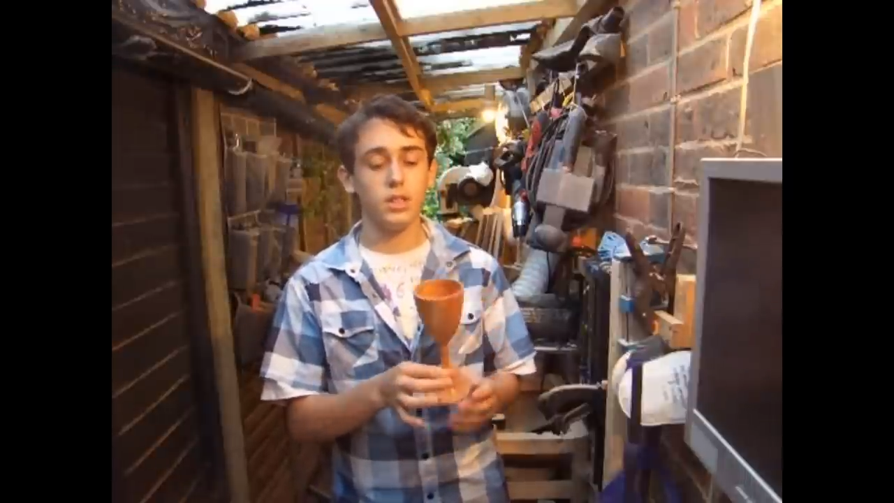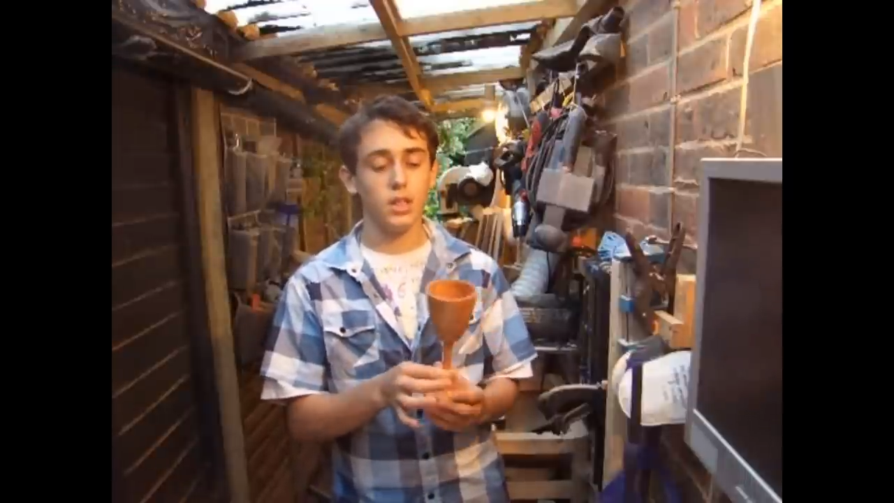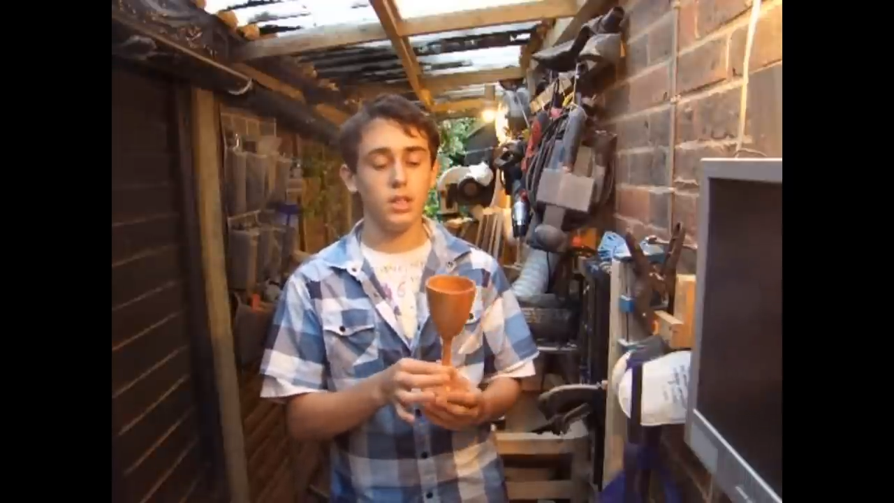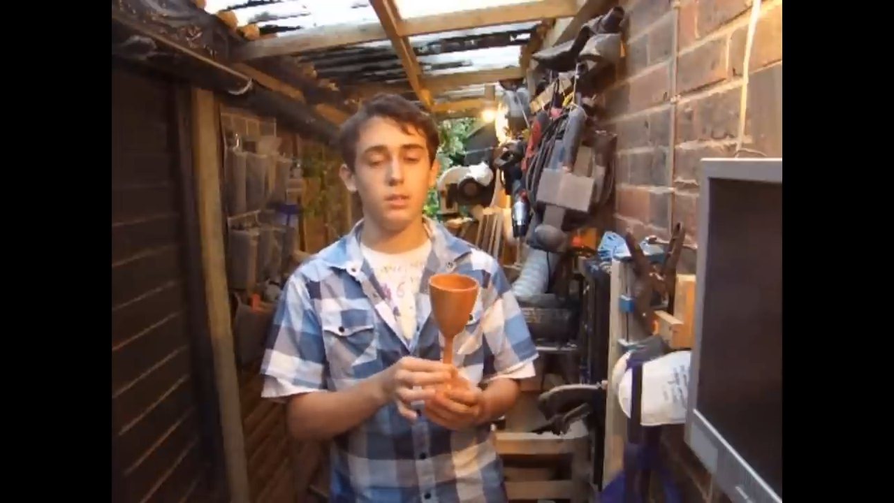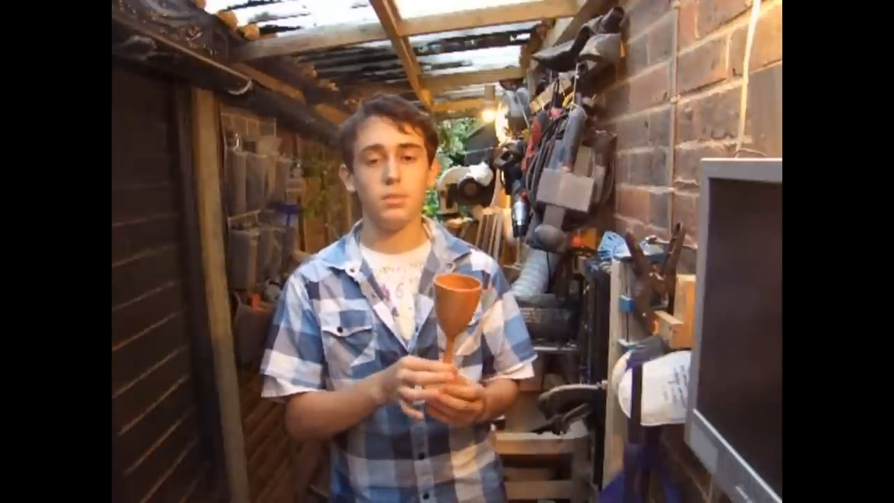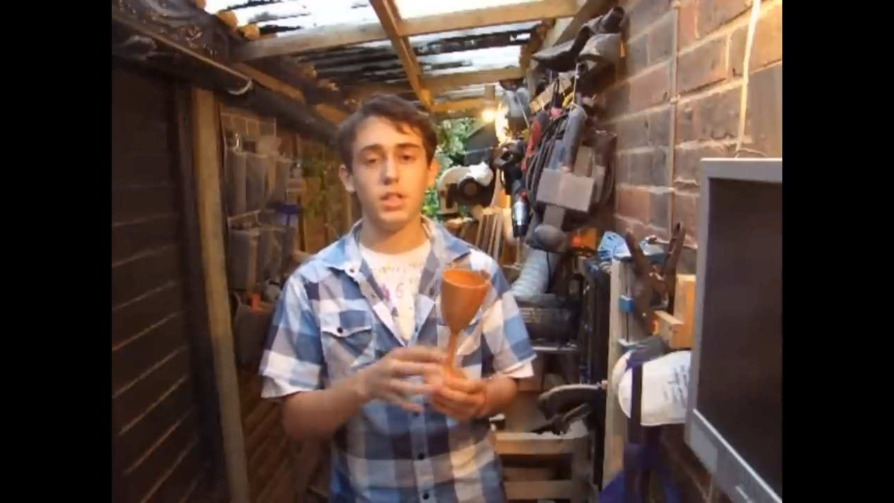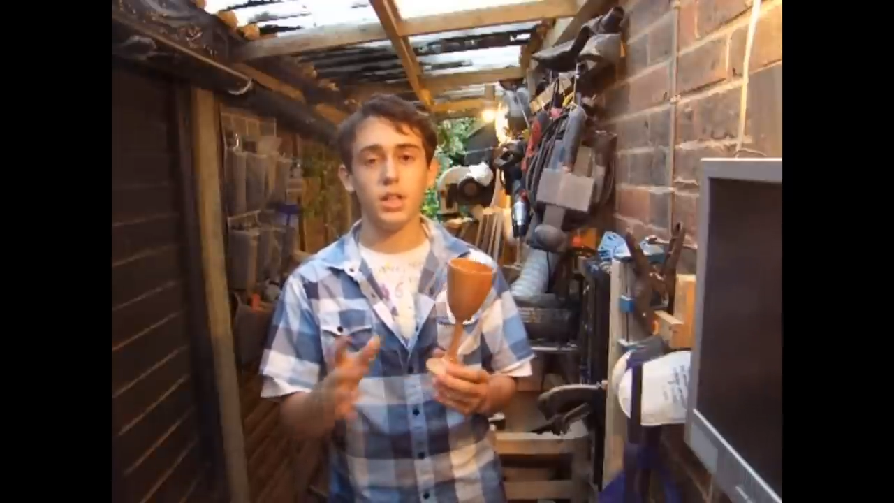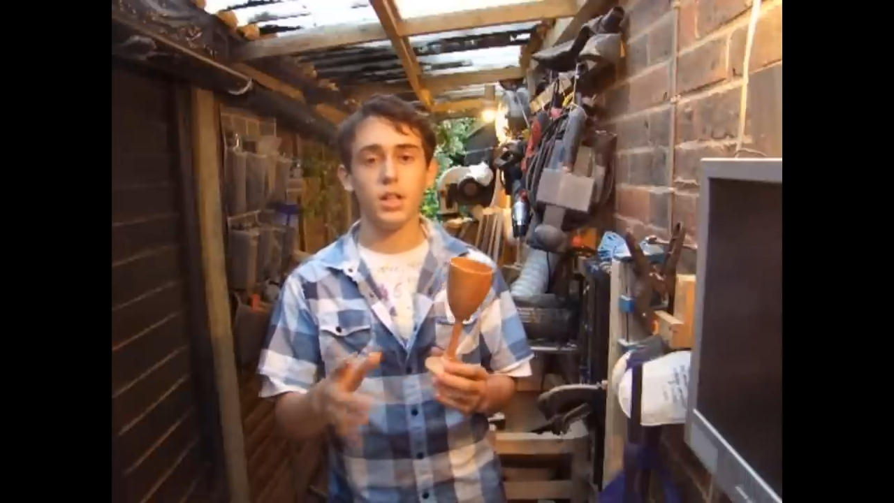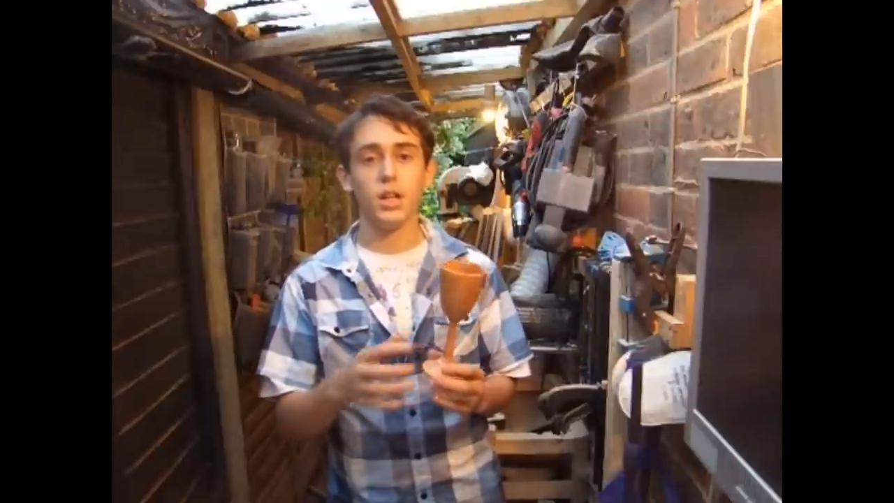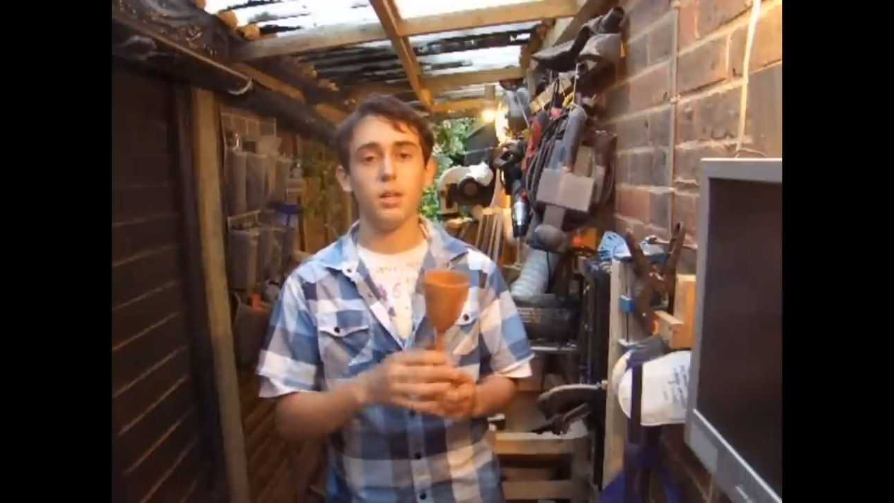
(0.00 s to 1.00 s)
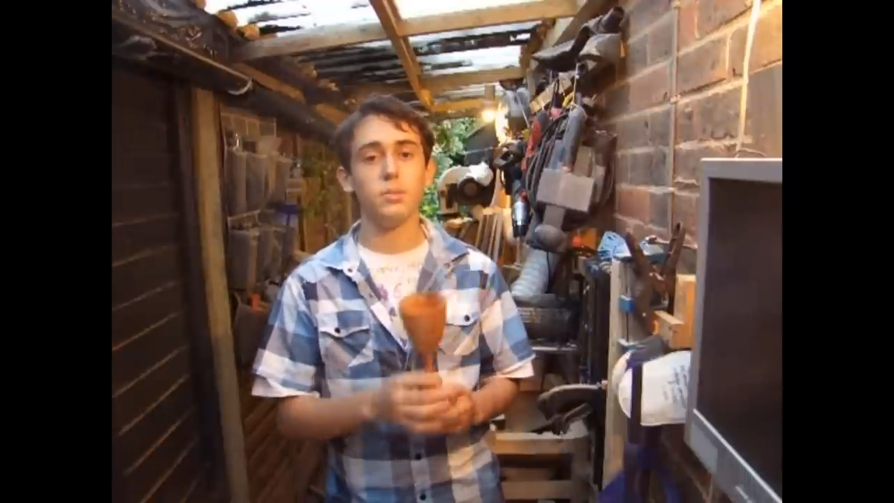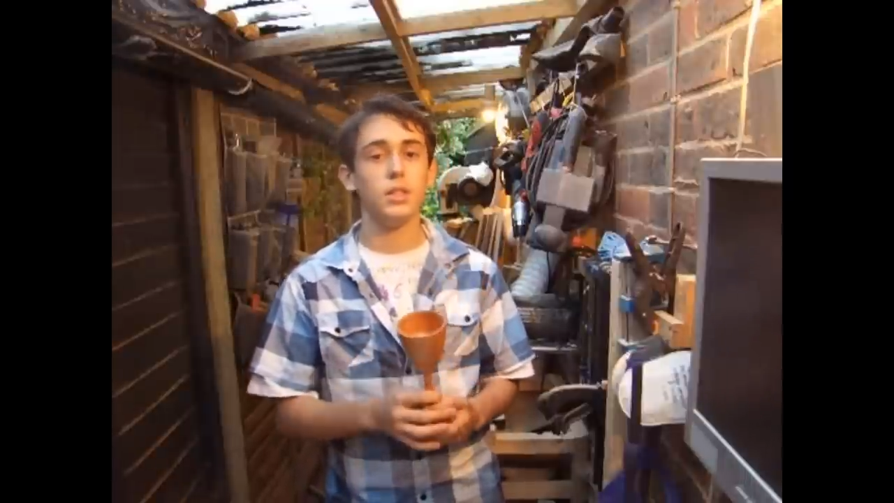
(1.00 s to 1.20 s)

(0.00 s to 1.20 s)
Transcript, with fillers: gonna be chucking it up